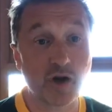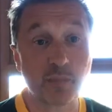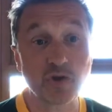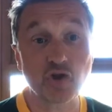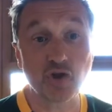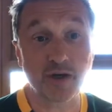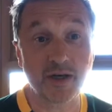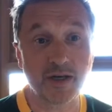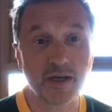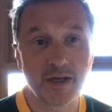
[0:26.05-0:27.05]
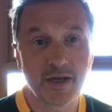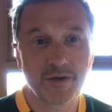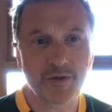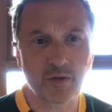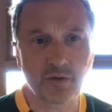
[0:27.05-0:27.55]
opportunity
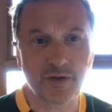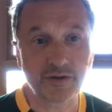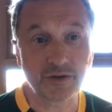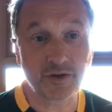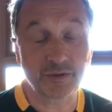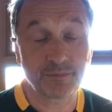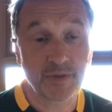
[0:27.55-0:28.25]
to grow things,